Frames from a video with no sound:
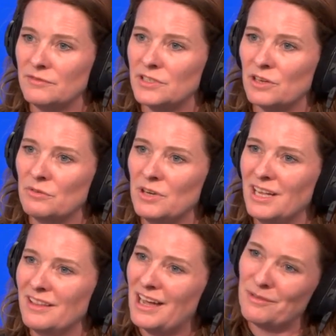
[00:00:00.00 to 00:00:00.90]
So
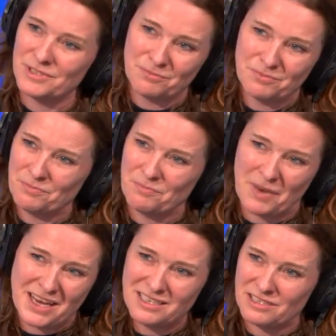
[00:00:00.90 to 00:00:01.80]
that was the
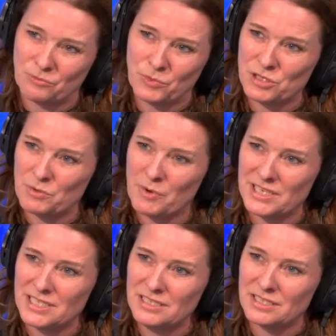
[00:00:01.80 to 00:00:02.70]
basis on which we
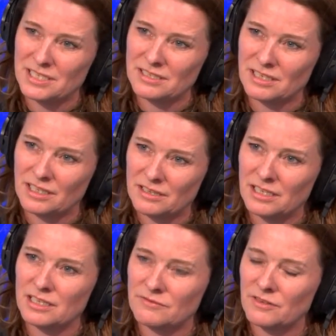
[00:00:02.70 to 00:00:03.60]
went into this, and I think